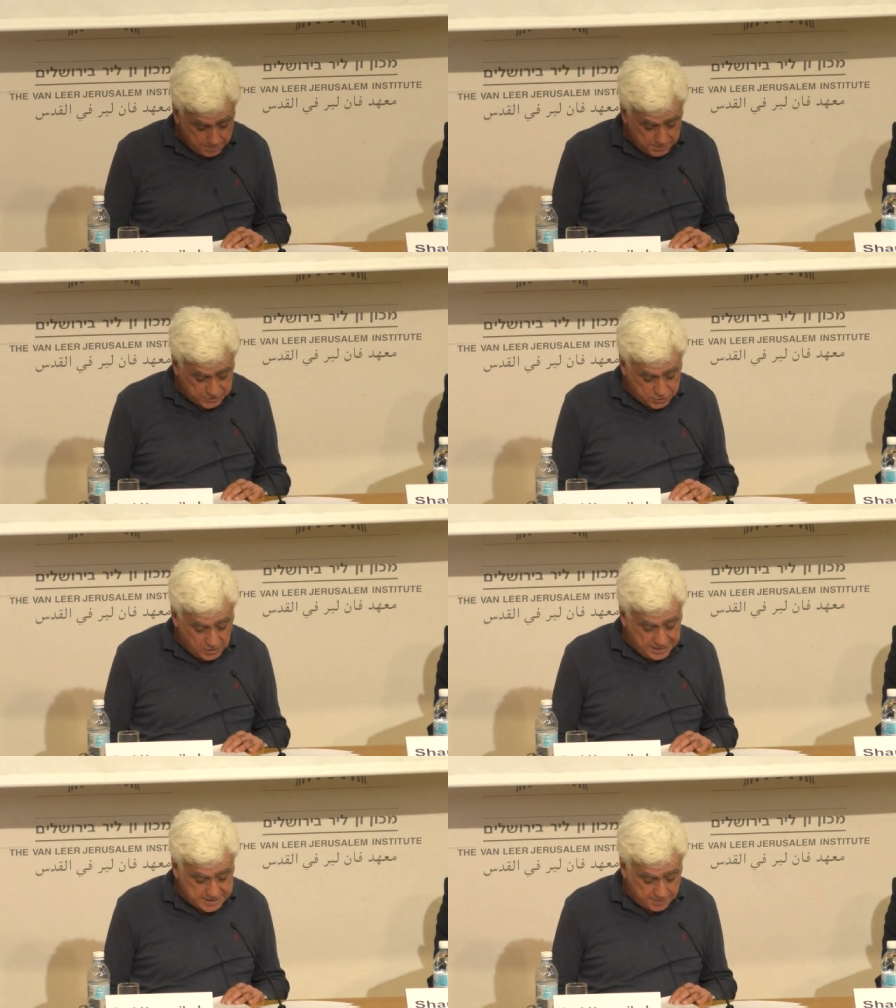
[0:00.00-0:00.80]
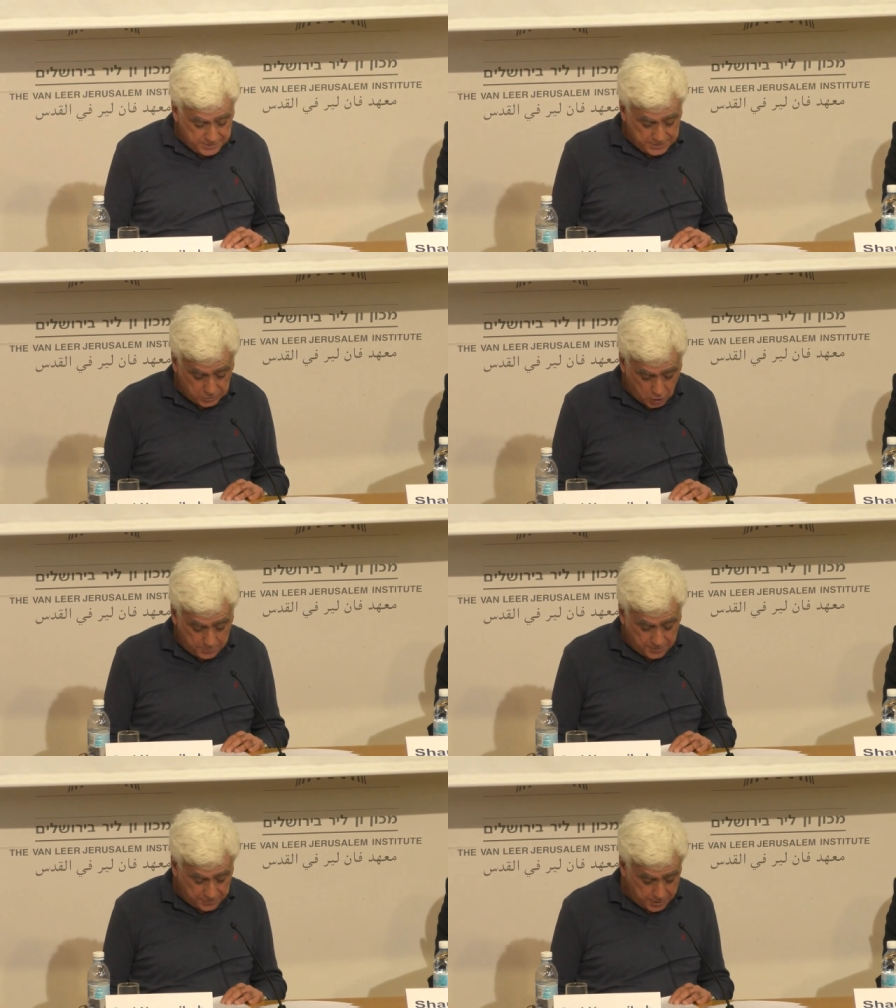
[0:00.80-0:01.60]
must surely come at the
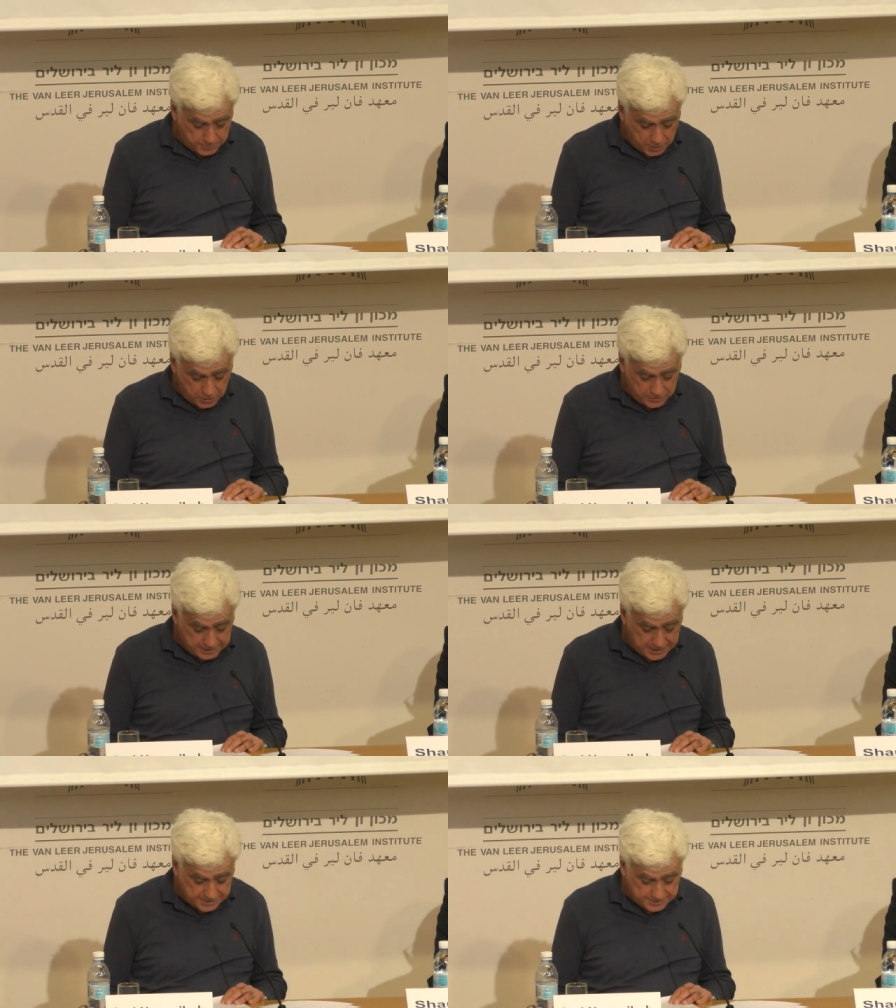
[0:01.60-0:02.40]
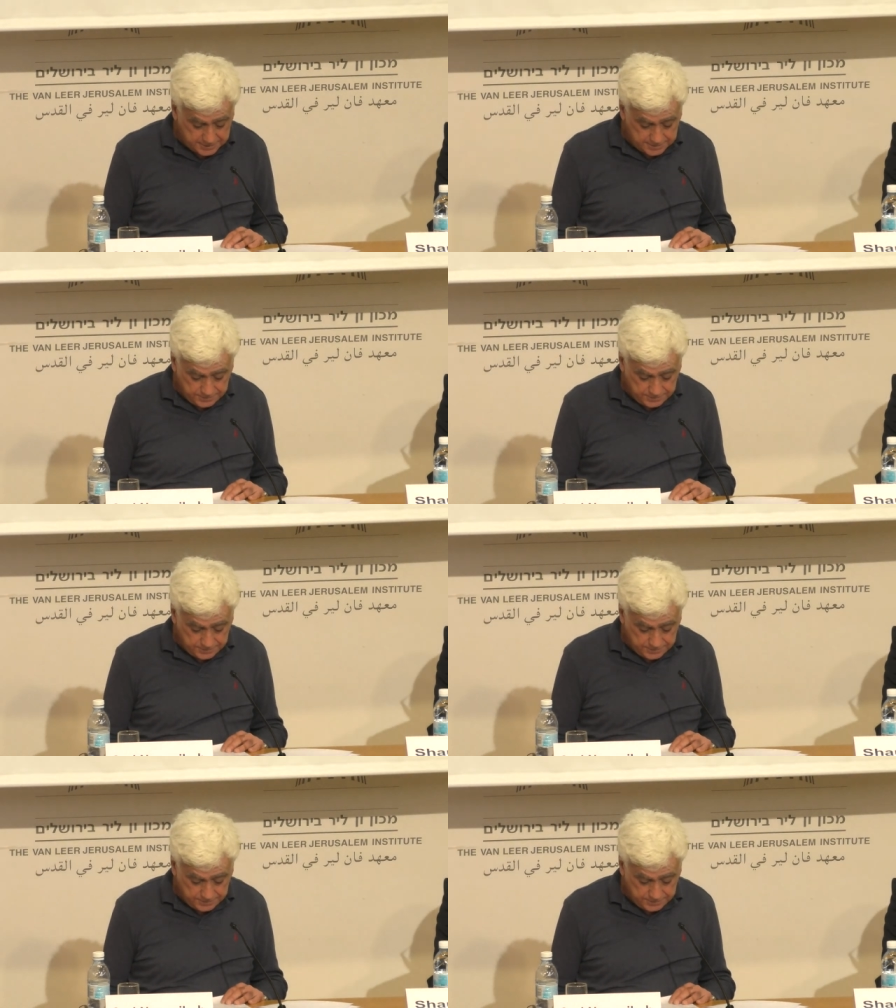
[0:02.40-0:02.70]
top of our priority letter